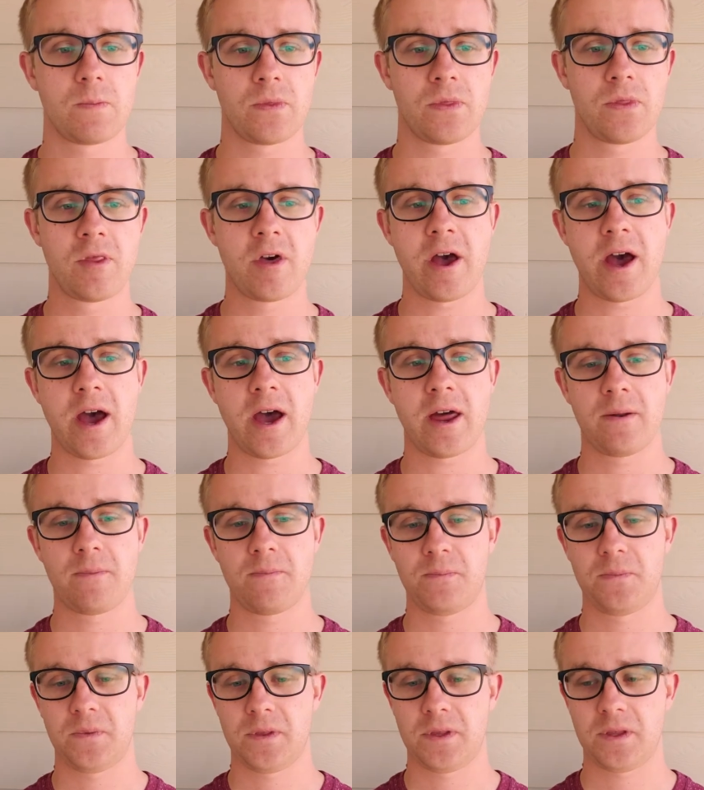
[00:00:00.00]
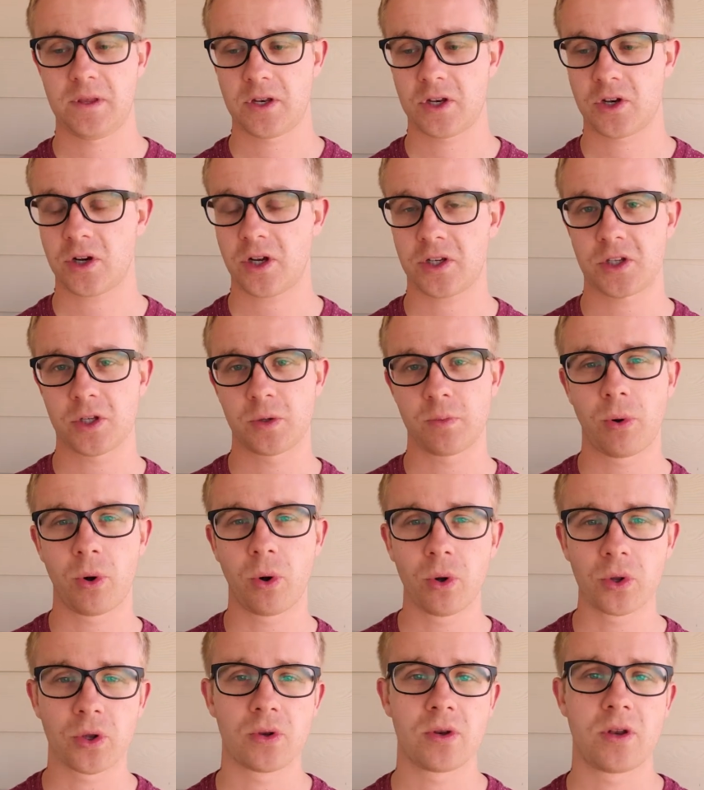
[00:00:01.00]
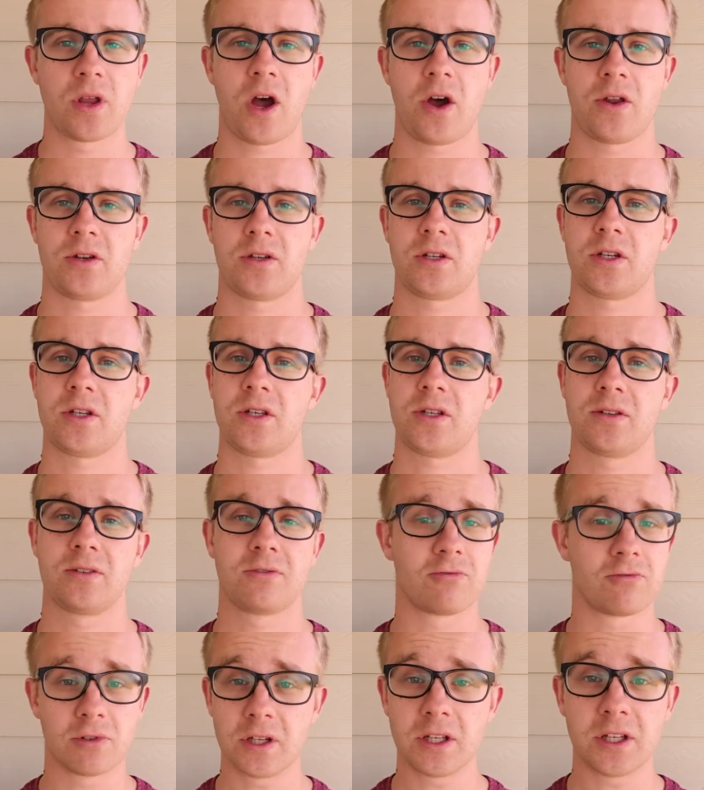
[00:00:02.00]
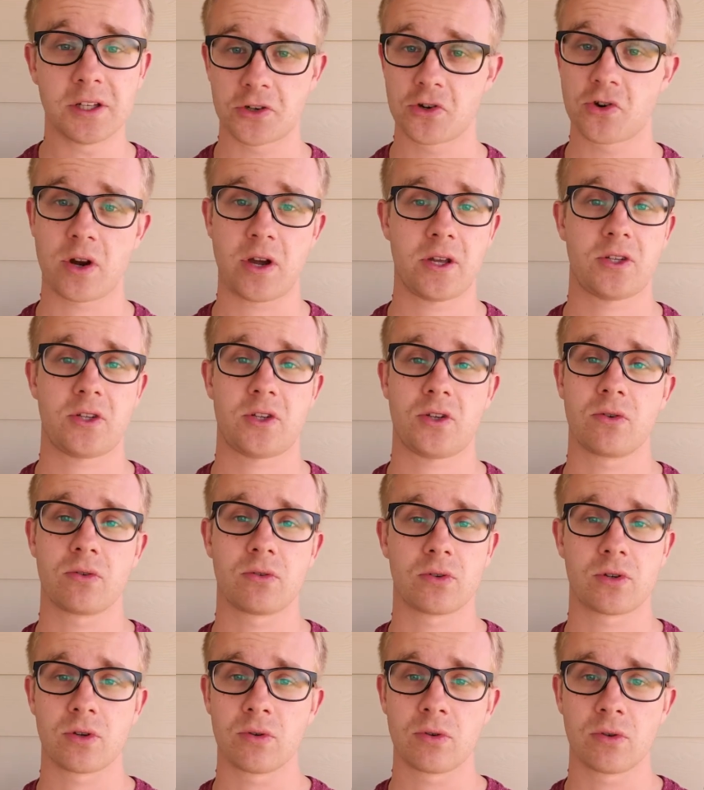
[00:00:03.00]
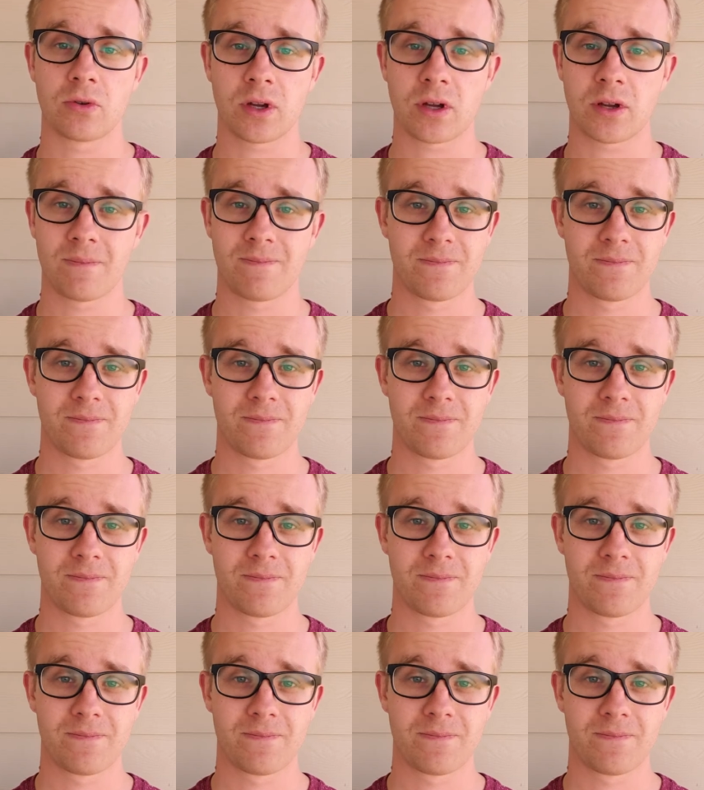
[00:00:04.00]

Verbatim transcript: that tries to pull you down and just really tries to